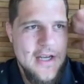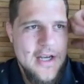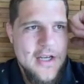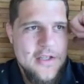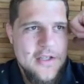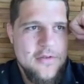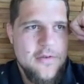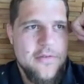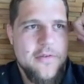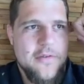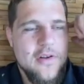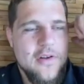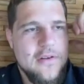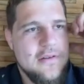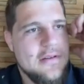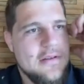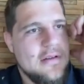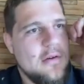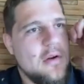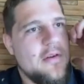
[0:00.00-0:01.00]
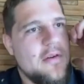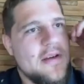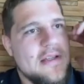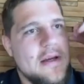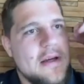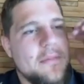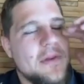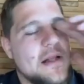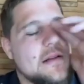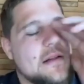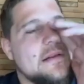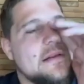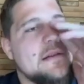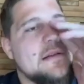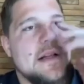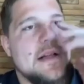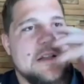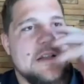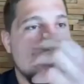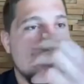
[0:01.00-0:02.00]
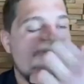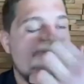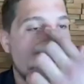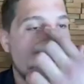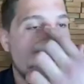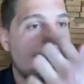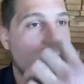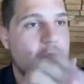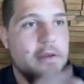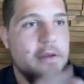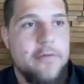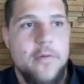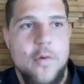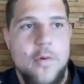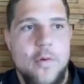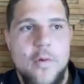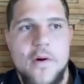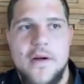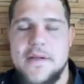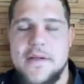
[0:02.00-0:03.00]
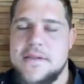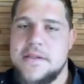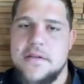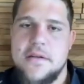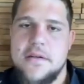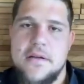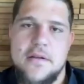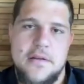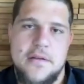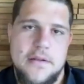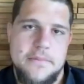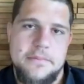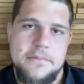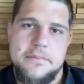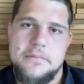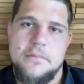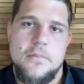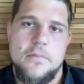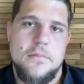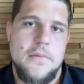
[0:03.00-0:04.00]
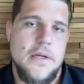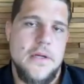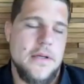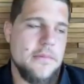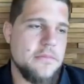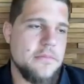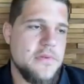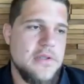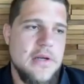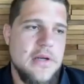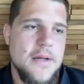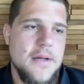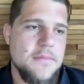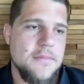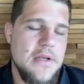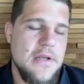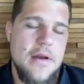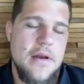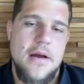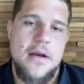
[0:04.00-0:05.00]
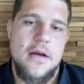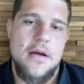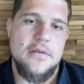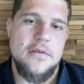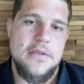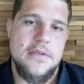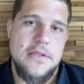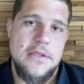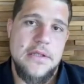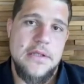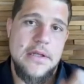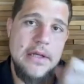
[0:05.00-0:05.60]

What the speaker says: we've got Olivier Zam that's more like with the forwards, the scrums, lineouts,